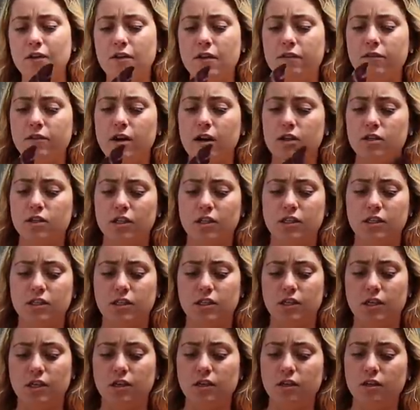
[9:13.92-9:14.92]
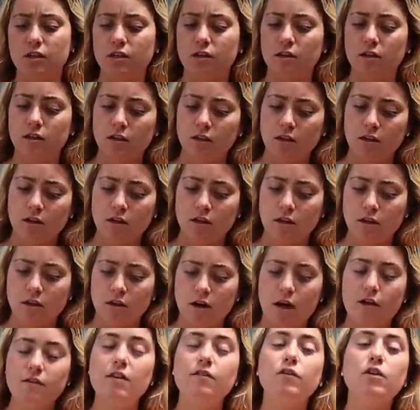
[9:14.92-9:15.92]
I've ever actually seen,
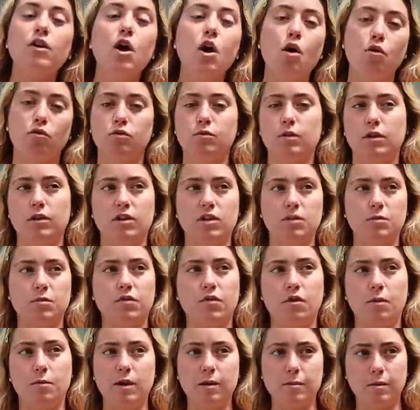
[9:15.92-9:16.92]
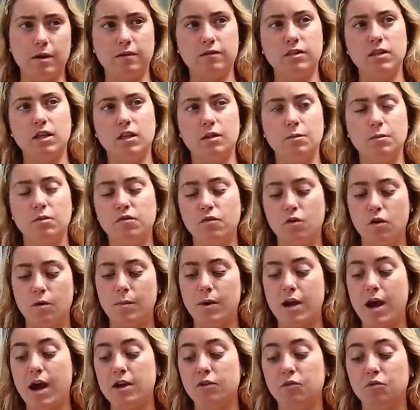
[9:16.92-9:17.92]
I've never owned one of these before. Maybe I've seen them before,
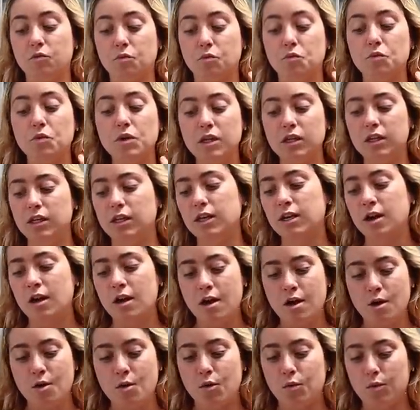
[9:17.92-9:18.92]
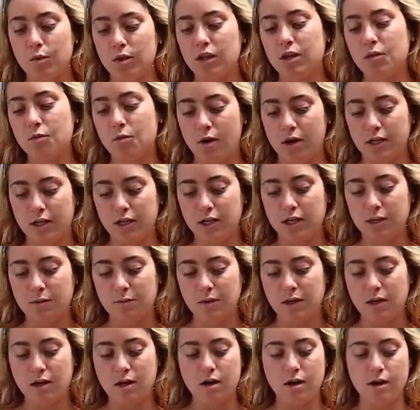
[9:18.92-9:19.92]
but I really, really wanted it
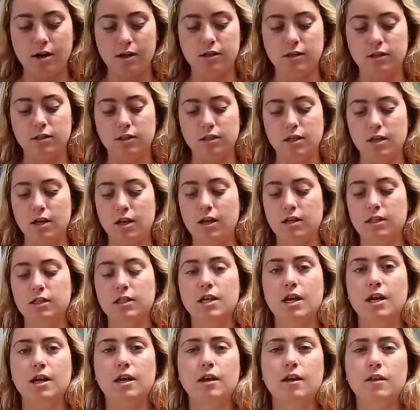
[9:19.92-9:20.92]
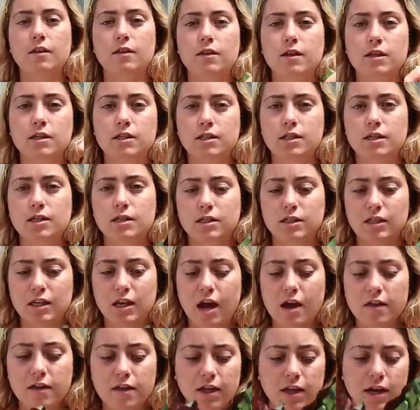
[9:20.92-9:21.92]
because it's like this,
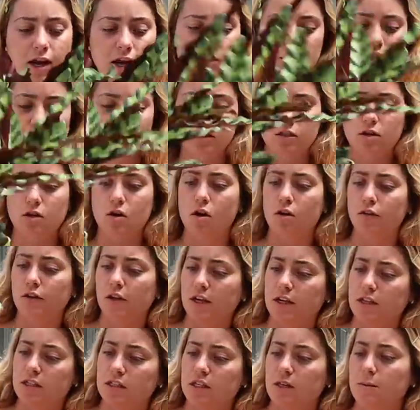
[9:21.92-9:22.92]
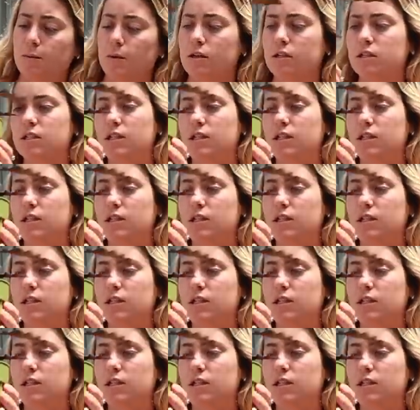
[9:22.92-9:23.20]
I think it actually is called like a zebra